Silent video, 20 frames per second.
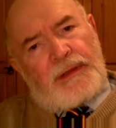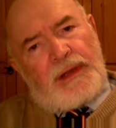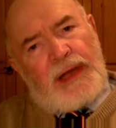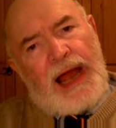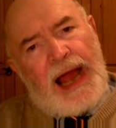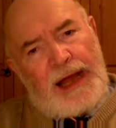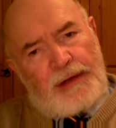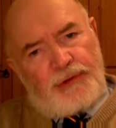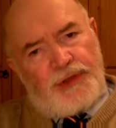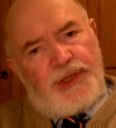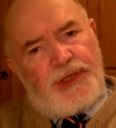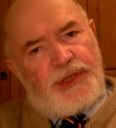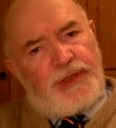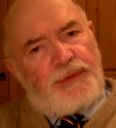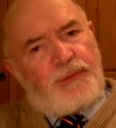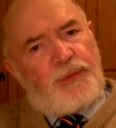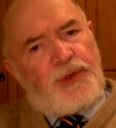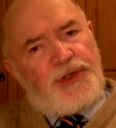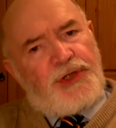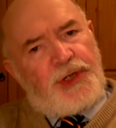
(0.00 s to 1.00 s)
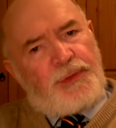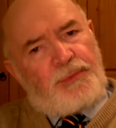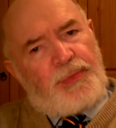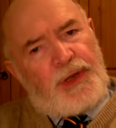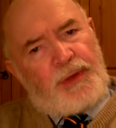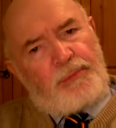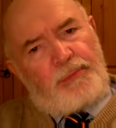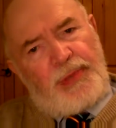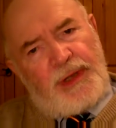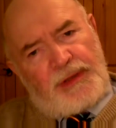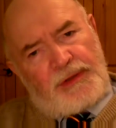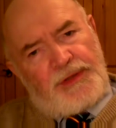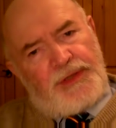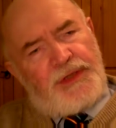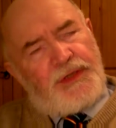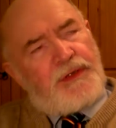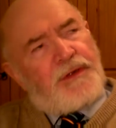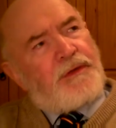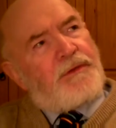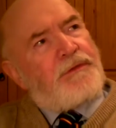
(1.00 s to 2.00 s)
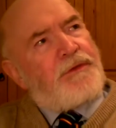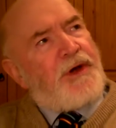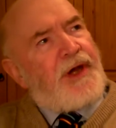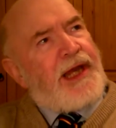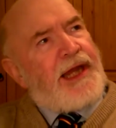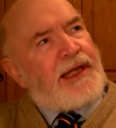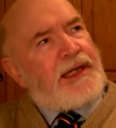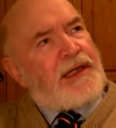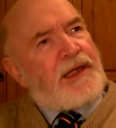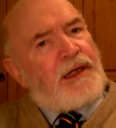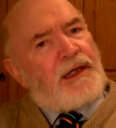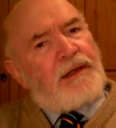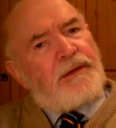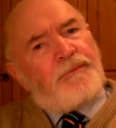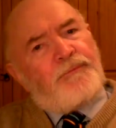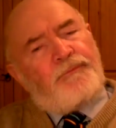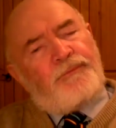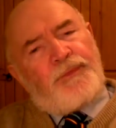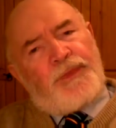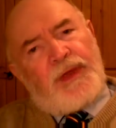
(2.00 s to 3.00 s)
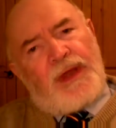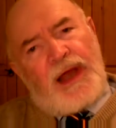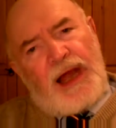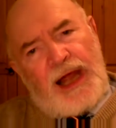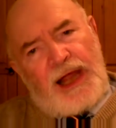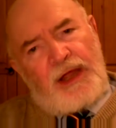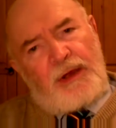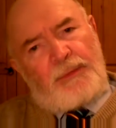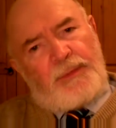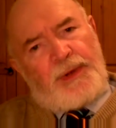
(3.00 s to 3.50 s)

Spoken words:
house which had been built for Hitler high